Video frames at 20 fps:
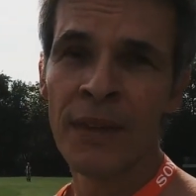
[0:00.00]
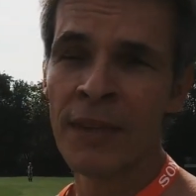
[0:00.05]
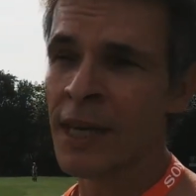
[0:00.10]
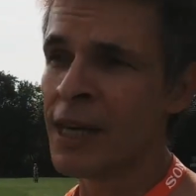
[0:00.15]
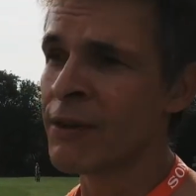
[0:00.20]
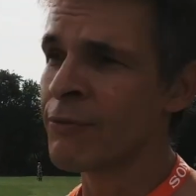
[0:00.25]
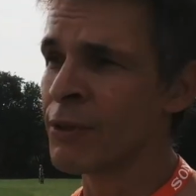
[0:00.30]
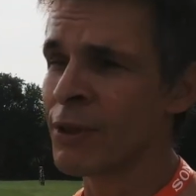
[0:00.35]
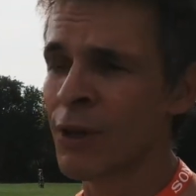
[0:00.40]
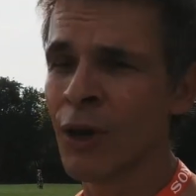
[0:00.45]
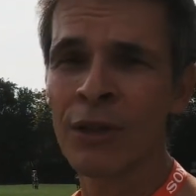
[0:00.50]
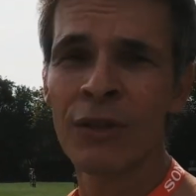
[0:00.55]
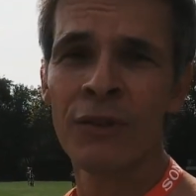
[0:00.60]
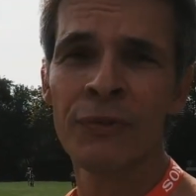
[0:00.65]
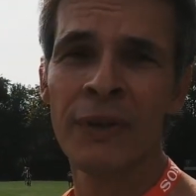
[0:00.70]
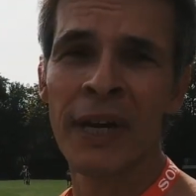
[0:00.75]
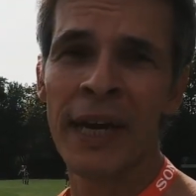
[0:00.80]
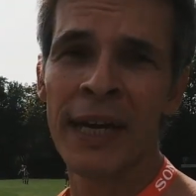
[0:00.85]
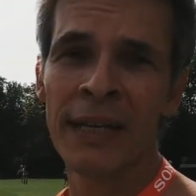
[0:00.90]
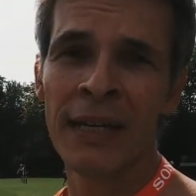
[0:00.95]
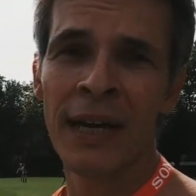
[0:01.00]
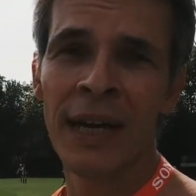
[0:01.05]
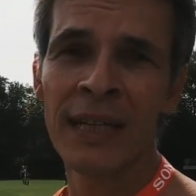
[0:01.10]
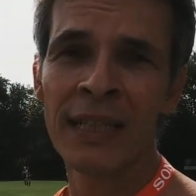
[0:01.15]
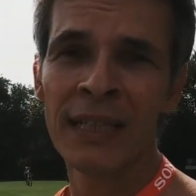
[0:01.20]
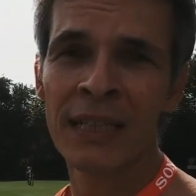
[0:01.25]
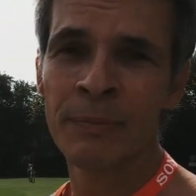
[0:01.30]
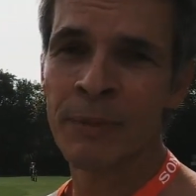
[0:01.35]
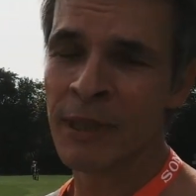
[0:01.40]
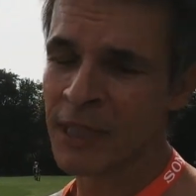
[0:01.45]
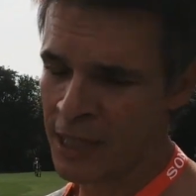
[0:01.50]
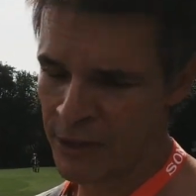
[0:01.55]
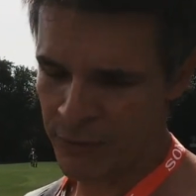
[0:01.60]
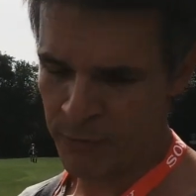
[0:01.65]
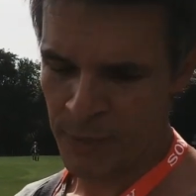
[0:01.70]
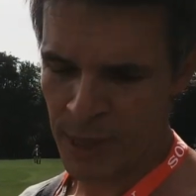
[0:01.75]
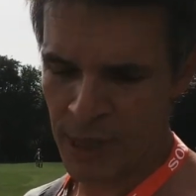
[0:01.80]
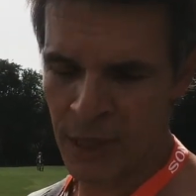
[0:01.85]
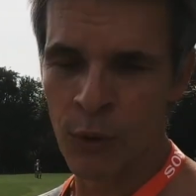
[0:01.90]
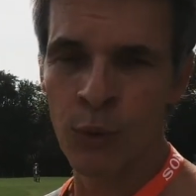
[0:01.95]
They have a lot of A9s, but I
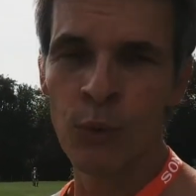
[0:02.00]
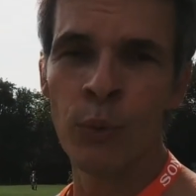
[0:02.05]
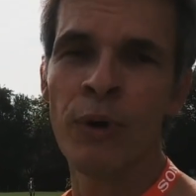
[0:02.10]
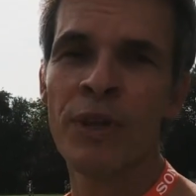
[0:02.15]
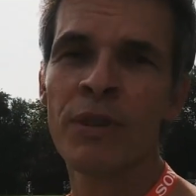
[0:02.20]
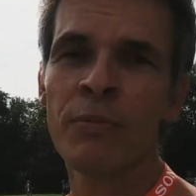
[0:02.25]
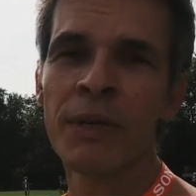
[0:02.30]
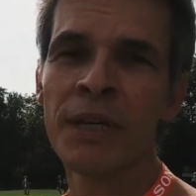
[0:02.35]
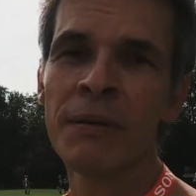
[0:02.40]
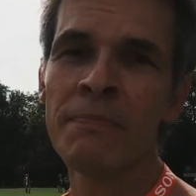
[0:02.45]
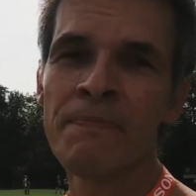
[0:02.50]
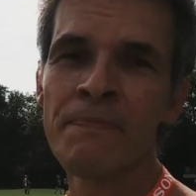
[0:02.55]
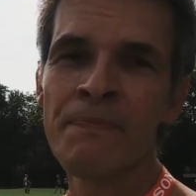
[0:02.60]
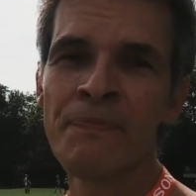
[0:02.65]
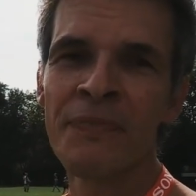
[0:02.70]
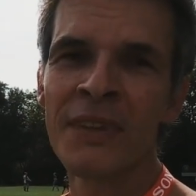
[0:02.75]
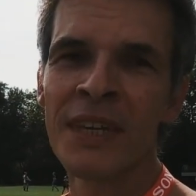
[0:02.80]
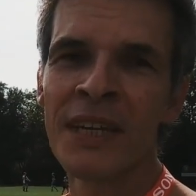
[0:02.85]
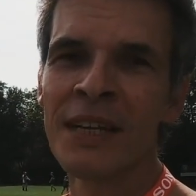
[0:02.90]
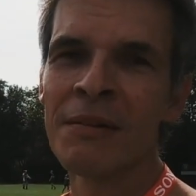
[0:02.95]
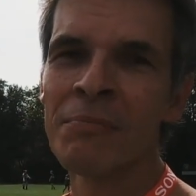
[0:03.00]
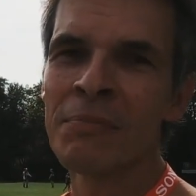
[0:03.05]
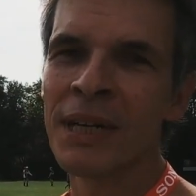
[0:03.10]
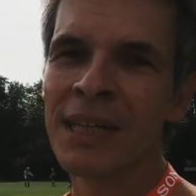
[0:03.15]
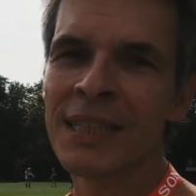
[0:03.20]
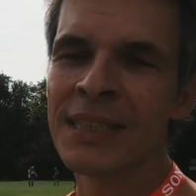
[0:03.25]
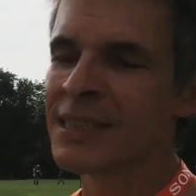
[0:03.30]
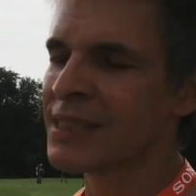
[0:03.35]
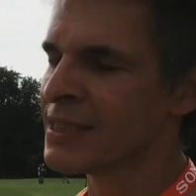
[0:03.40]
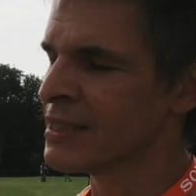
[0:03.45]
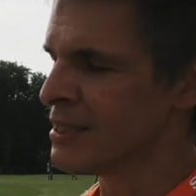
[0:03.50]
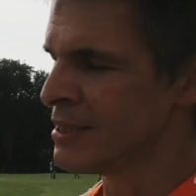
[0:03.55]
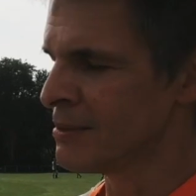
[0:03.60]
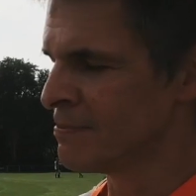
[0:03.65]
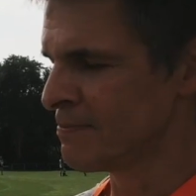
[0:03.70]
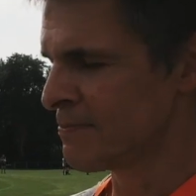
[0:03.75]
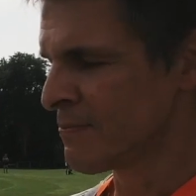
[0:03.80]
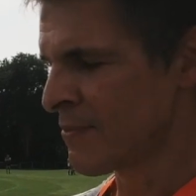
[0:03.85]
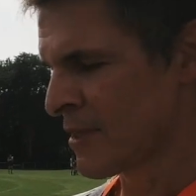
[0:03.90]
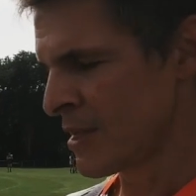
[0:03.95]
have my own with me, but
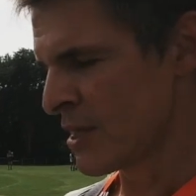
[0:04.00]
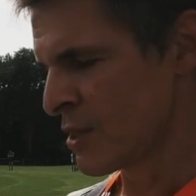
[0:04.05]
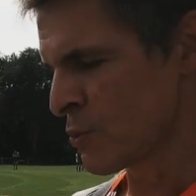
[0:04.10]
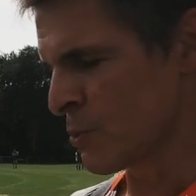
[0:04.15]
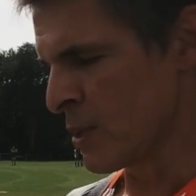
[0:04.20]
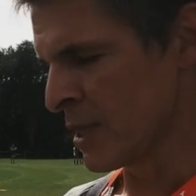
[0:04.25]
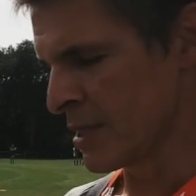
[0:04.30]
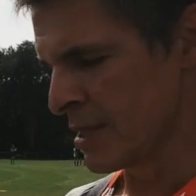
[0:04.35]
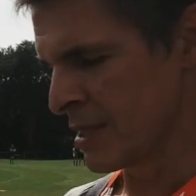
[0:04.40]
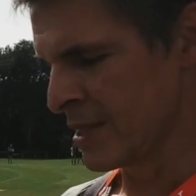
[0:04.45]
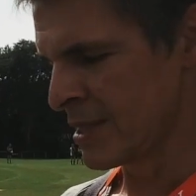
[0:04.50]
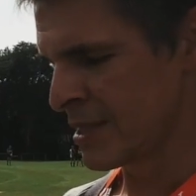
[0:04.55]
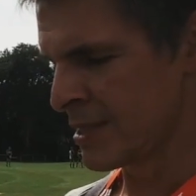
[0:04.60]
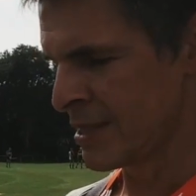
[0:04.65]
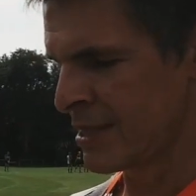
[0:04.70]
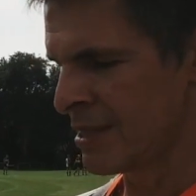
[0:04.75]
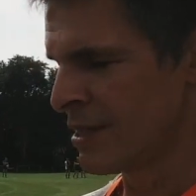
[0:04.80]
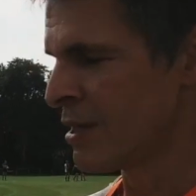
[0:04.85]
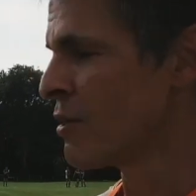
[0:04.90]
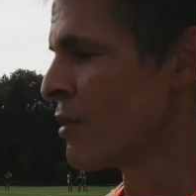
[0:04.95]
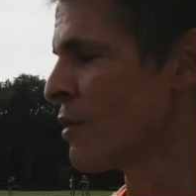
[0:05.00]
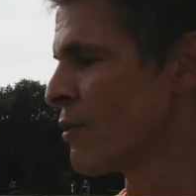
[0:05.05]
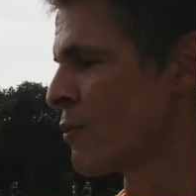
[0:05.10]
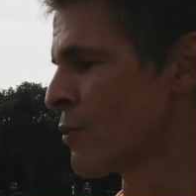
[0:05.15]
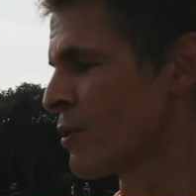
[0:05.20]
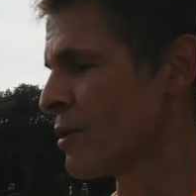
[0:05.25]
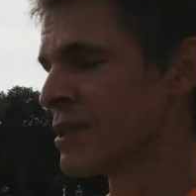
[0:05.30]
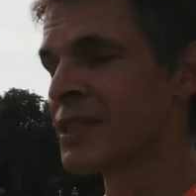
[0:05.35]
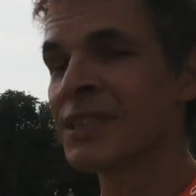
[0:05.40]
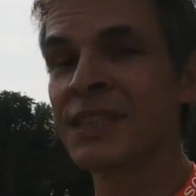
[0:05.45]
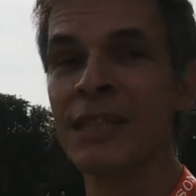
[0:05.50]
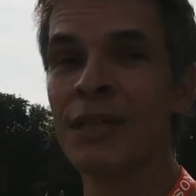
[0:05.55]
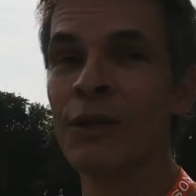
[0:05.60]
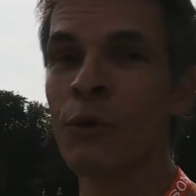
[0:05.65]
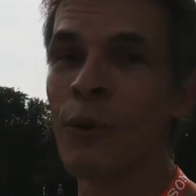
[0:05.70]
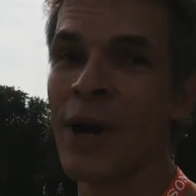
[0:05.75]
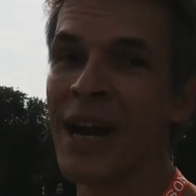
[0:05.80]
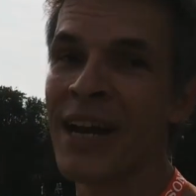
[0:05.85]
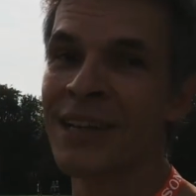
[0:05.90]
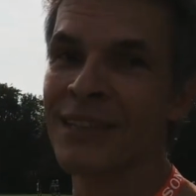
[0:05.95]
this one is
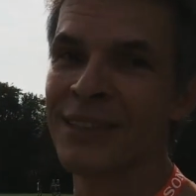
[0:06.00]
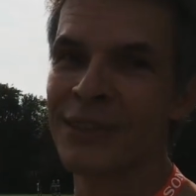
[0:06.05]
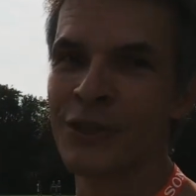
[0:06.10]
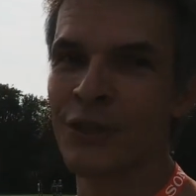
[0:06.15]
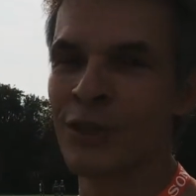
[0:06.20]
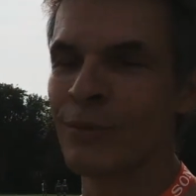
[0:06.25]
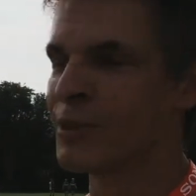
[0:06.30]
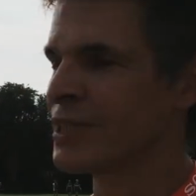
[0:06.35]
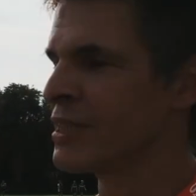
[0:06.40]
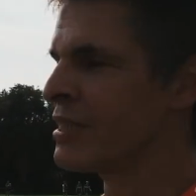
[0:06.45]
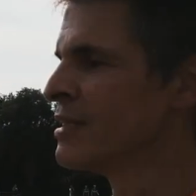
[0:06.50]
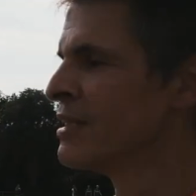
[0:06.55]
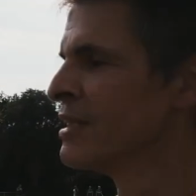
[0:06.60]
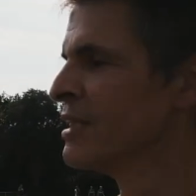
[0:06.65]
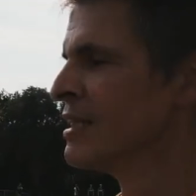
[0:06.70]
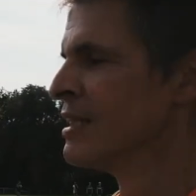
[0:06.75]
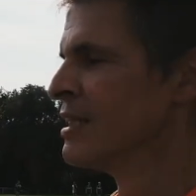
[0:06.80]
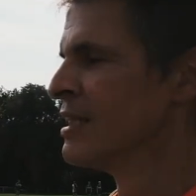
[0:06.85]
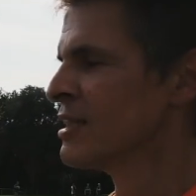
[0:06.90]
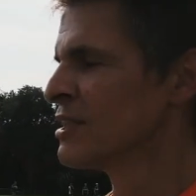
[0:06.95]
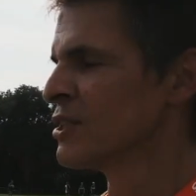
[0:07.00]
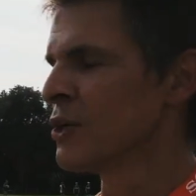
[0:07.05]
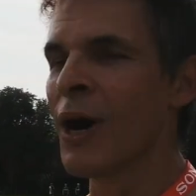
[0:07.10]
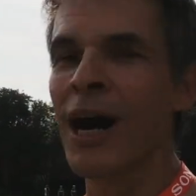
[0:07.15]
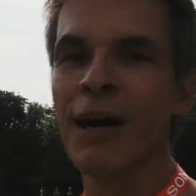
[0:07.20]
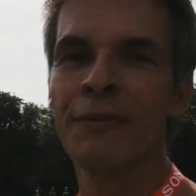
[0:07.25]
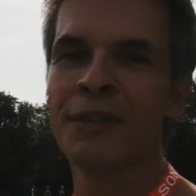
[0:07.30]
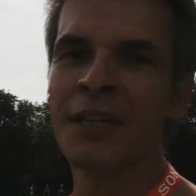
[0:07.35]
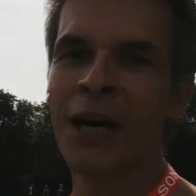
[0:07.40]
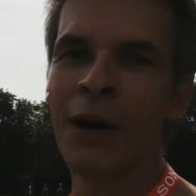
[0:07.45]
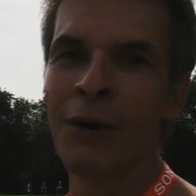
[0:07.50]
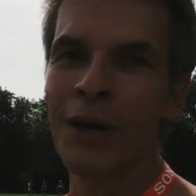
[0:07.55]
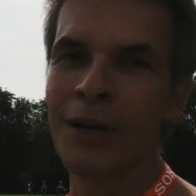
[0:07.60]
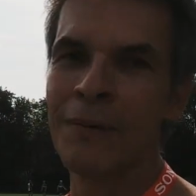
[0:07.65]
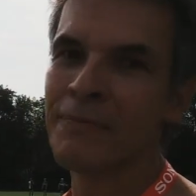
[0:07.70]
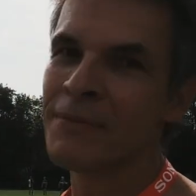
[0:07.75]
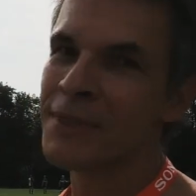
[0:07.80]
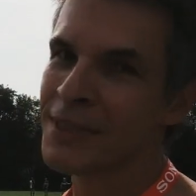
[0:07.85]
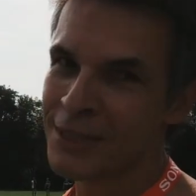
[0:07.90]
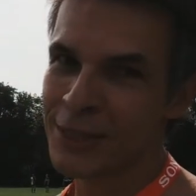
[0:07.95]
still rare in Germany, so half an hour,
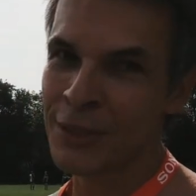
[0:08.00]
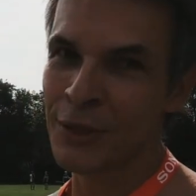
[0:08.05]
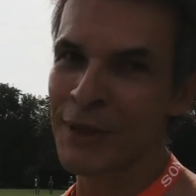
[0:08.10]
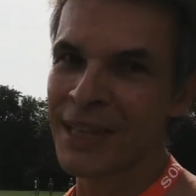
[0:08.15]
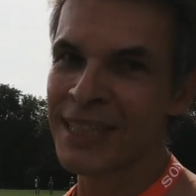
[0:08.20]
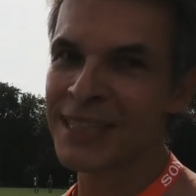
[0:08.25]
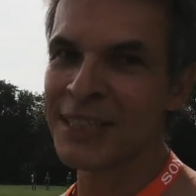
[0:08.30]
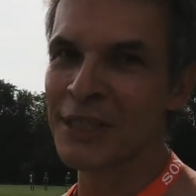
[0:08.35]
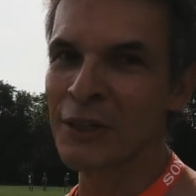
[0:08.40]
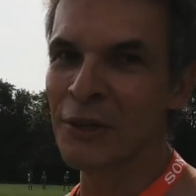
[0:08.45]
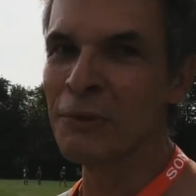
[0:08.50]
so let's go.